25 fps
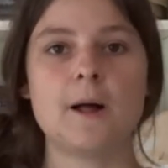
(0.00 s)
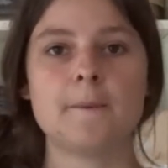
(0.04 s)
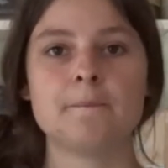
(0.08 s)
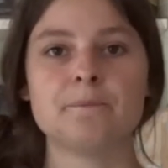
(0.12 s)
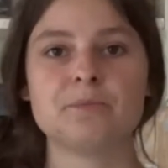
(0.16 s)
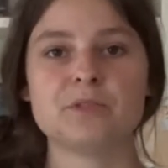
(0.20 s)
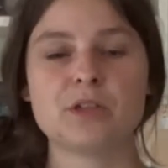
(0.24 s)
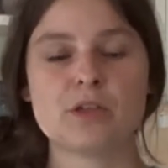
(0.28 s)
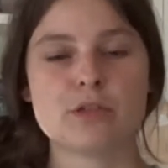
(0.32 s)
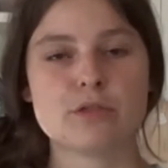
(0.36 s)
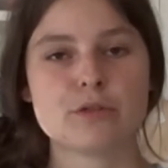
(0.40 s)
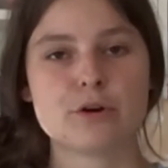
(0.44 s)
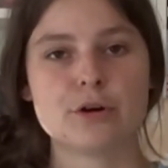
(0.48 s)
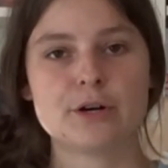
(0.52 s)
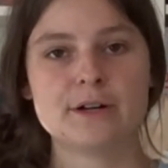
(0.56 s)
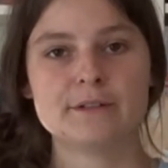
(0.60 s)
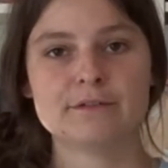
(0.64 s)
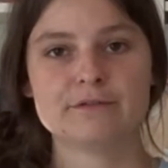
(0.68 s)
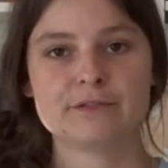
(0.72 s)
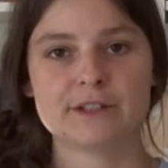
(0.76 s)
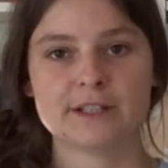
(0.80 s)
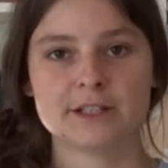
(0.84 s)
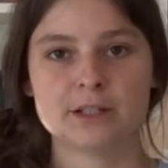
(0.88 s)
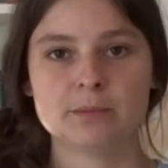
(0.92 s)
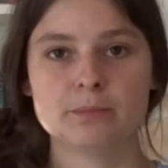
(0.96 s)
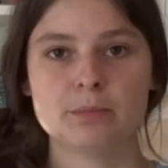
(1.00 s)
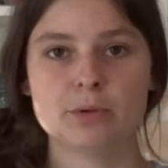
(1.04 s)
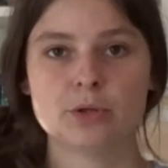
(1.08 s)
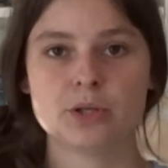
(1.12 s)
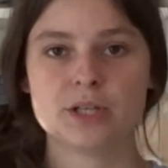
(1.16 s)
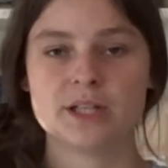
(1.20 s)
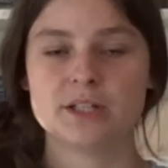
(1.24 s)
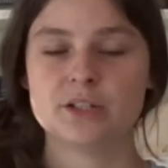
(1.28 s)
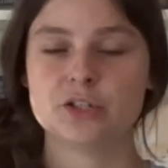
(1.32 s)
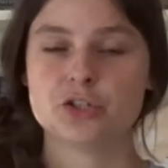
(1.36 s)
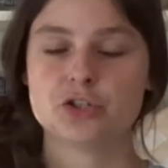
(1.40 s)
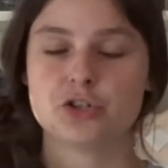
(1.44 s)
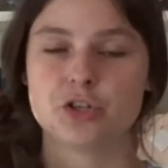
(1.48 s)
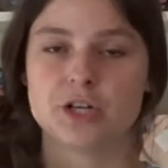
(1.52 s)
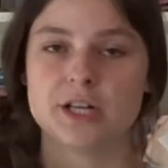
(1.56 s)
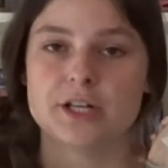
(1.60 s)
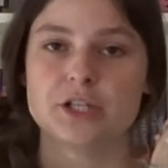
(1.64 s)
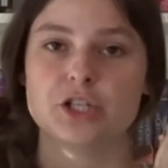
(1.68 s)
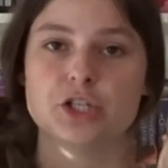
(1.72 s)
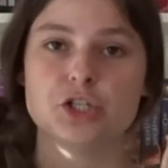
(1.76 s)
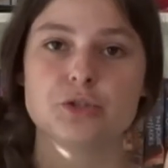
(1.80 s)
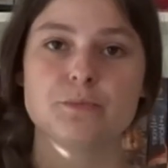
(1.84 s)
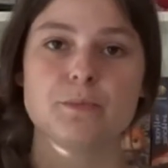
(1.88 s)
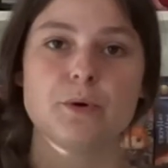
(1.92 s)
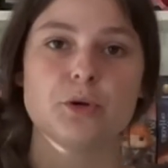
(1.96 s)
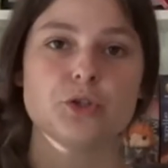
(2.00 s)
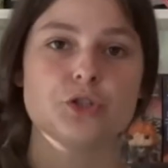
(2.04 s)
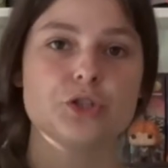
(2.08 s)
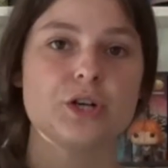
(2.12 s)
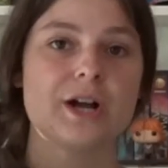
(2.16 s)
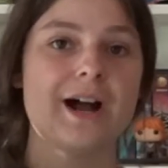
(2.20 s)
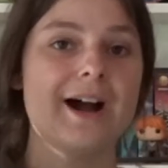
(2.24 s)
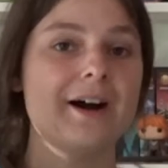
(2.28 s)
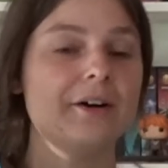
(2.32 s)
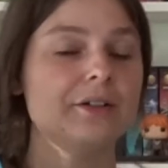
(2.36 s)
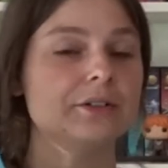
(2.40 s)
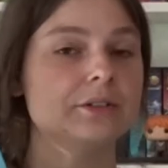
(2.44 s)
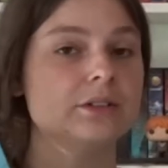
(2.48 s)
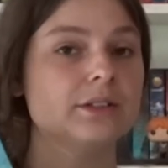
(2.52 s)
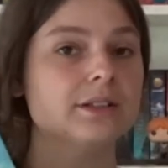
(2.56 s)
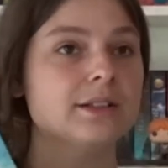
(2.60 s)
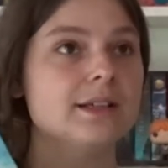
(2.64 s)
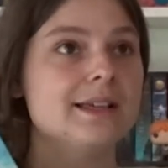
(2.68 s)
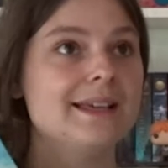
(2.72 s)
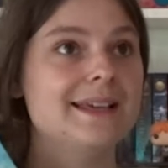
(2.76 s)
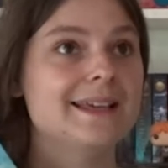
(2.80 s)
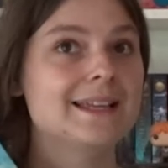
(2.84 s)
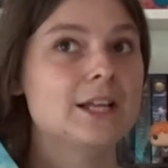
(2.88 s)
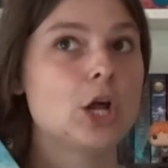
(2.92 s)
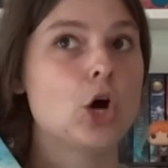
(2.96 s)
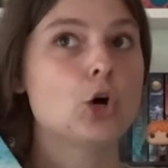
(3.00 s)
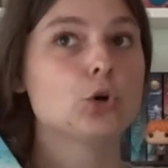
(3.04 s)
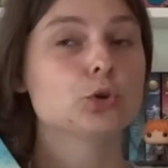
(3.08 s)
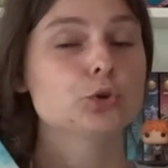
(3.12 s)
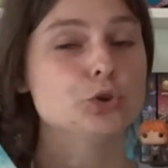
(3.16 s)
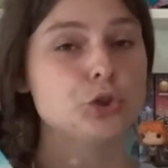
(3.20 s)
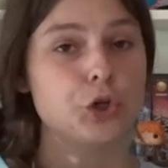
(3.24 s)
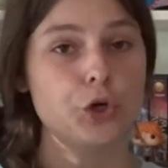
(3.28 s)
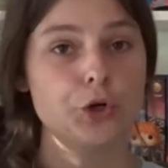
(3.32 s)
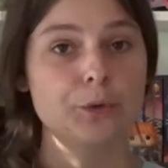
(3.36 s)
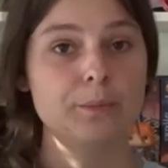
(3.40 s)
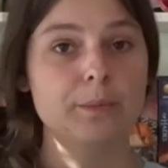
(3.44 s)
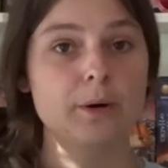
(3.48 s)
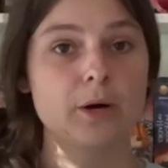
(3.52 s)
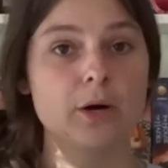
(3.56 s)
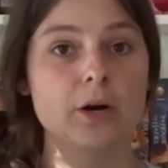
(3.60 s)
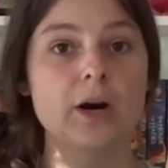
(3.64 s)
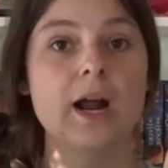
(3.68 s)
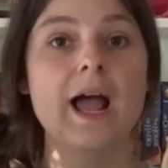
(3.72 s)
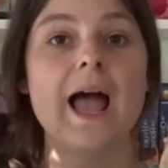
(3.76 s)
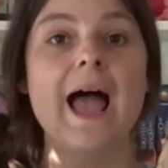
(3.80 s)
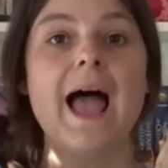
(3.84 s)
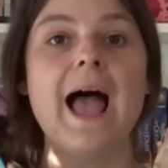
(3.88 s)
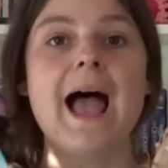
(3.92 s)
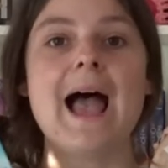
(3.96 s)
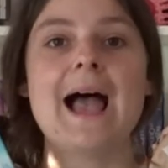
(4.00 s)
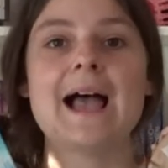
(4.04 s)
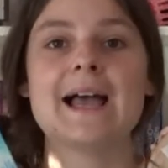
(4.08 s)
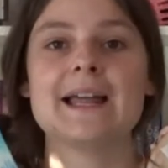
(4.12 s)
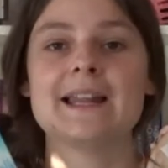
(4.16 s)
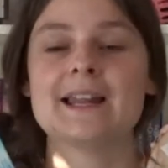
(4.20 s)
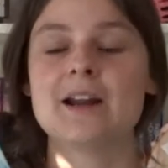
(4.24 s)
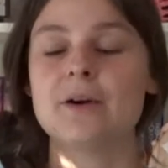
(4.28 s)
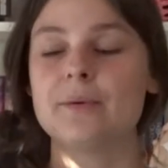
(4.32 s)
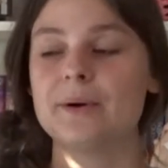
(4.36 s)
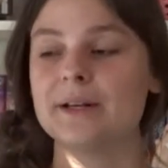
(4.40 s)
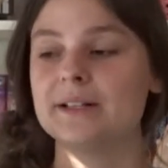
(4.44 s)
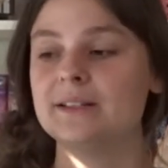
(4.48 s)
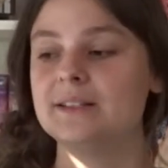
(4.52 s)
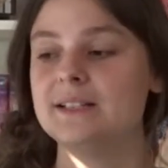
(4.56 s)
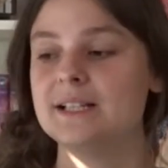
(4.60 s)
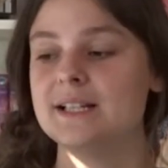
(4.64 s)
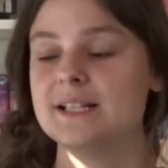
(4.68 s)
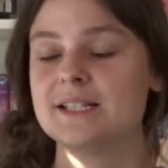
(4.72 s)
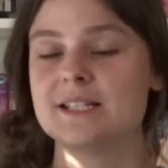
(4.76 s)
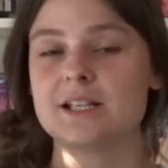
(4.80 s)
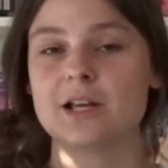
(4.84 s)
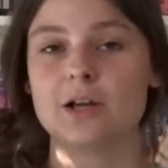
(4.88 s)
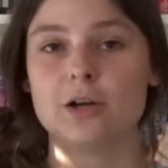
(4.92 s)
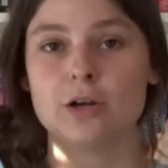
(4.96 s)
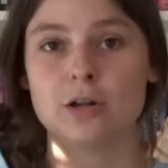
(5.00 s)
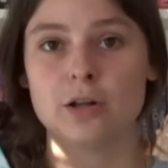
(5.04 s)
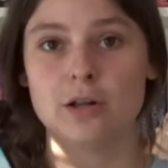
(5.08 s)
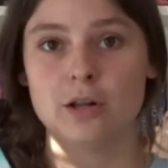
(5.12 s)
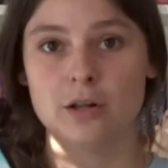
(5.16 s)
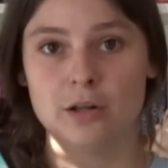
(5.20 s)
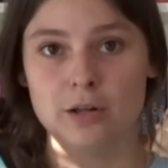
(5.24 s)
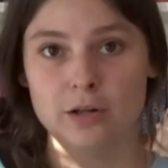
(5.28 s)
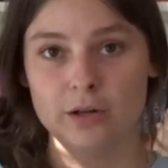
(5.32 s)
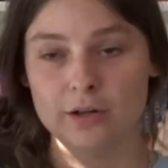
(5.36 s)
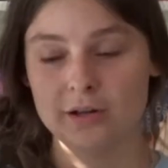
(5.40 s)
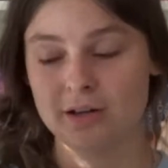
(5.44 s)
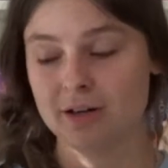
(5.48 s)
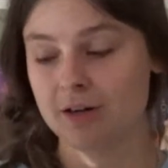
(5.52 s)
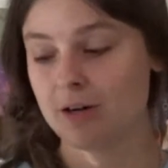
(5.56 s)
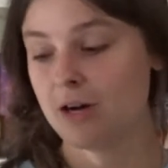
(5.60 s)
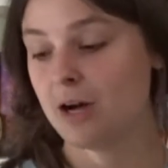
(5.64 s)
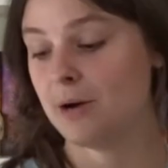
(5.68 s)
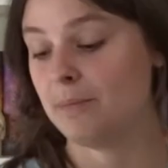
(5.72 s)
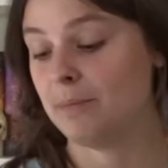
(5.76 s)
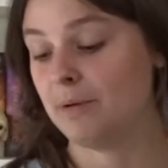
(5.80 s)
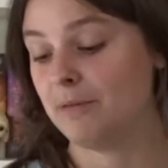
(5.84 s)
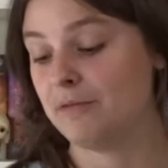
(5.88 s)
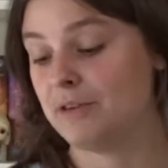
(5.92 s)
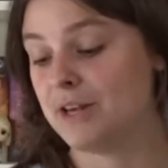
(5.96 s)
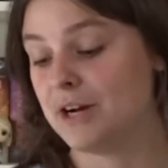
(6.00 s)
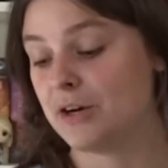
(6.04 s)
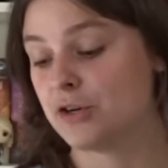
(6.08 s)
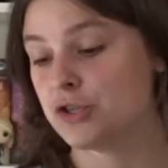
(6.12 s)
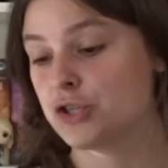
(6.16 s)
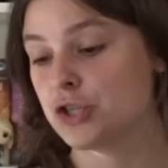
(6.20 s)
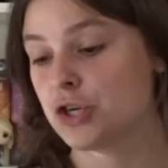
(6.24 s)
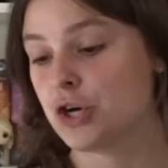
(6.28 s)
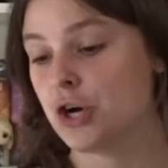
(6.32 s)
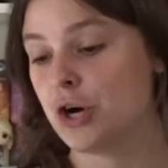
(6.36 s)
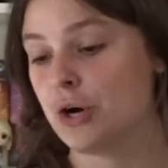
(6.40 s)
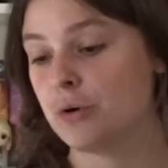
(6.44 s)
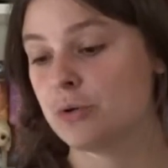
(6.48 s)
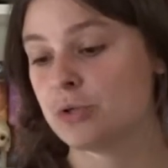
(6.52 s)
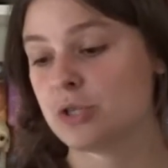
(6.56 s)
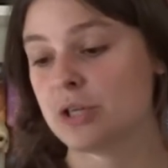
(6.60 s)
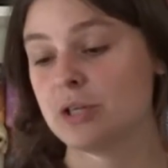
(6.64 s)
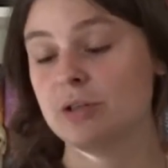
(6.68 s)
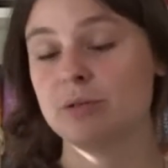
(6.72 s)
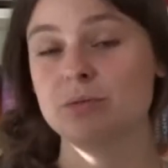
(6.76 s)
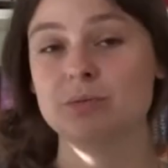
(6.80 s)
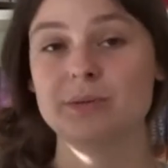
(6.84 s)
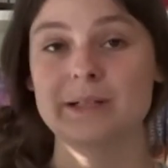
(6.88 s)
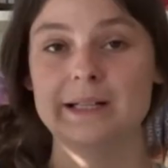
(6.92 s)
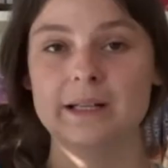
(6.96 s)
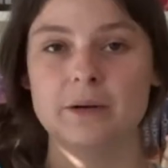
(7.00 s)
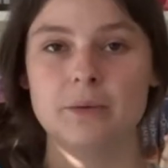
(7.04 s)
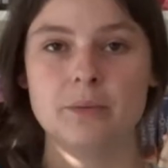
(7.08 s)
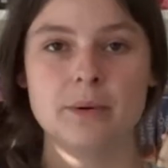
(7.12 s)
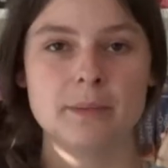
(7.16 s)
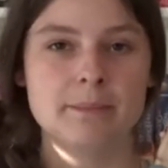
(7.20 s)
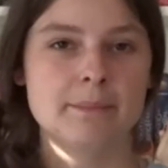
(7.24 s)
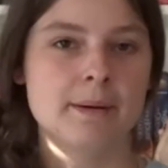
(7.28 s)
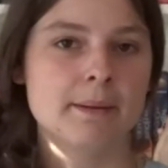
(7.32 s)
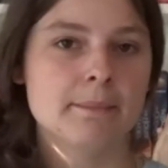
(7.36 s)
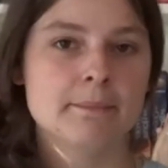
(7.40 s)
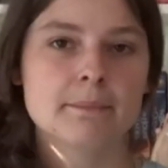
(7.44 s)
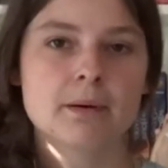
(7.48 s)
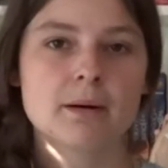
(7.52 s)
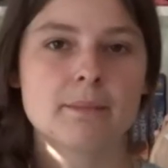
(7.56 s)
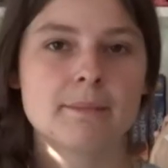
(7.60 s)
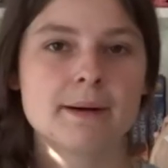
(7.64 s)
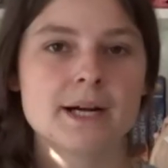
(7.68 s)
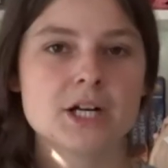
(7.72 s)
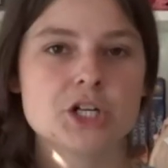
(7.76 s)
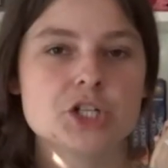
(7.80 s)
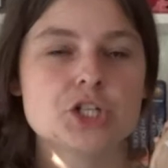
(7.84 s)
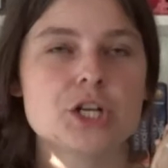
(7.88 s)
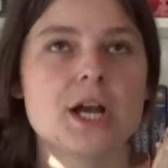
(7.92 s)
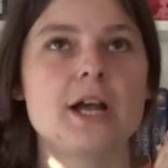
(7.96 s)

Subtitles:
The 3rd and final book in the trilogy is supposed to come out in October, and I read this a couple of years ago, so I don't really remember much.